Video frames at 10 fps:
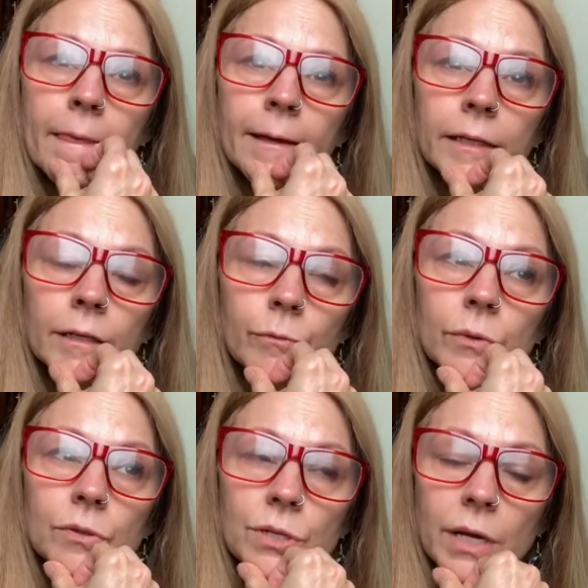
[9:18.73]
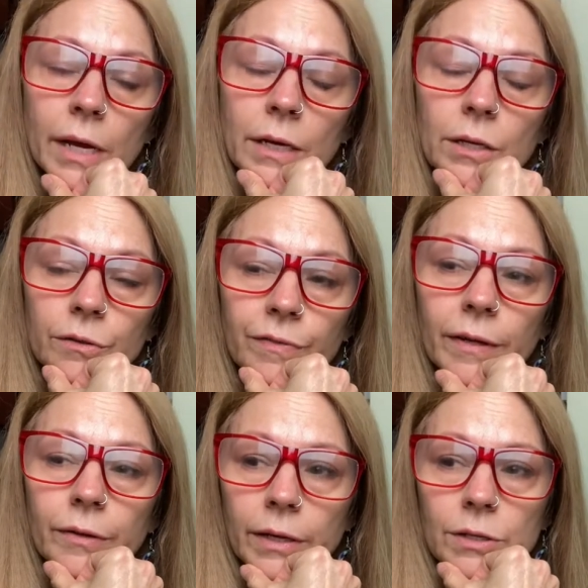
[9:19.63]
And it will shake your
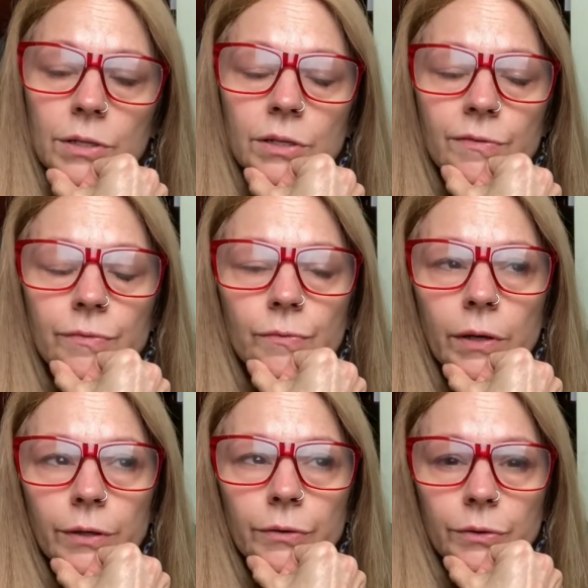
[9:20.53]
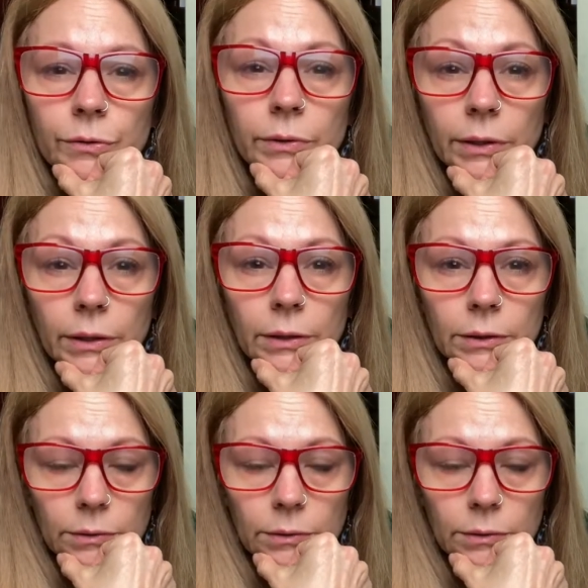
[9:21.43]
foundation of what you're doing.